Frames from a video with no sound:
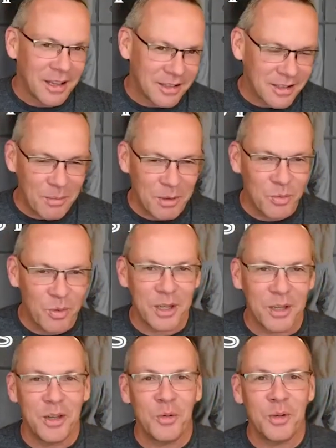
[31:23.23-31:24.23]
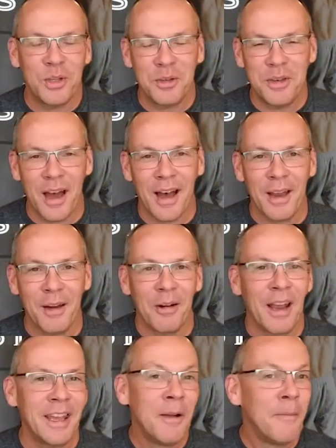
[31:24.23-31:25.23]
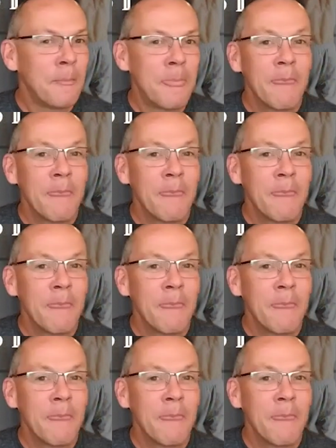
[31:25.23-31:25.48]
Sleep is what you do when you die, right?